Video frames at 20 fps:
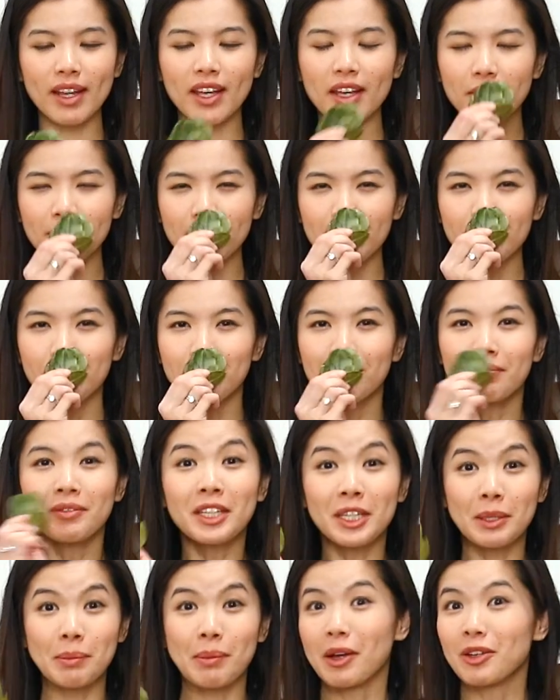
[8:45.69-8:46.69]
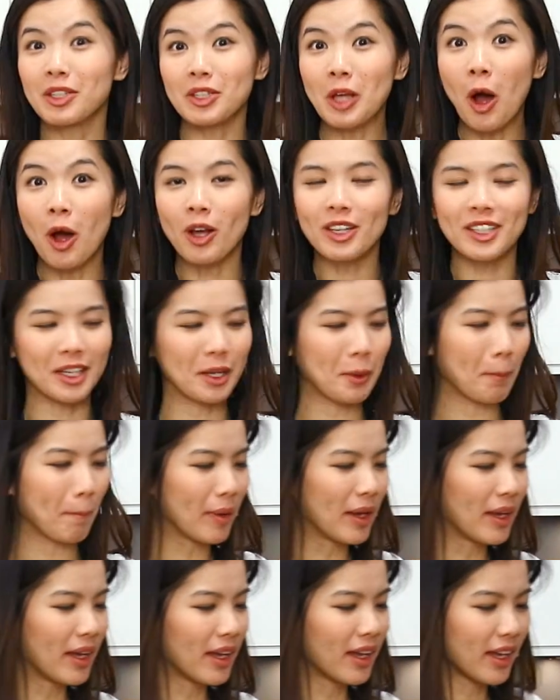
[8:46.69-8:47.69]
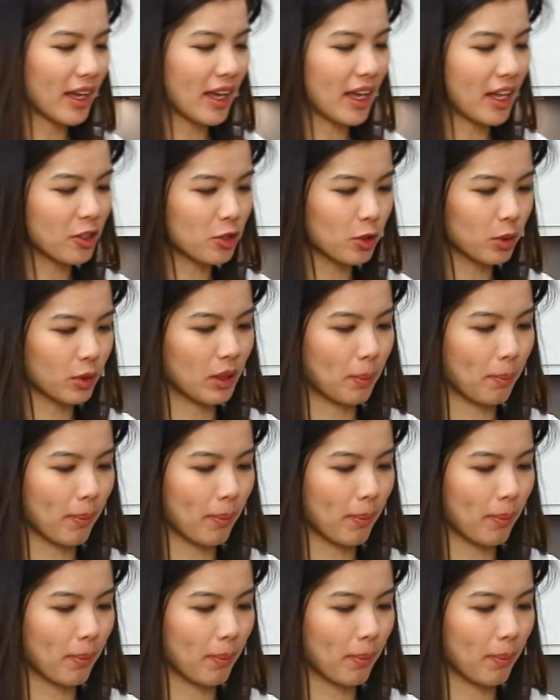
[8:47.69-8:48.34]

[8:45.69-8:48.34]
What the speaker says: leaves. Smells awesome. Into the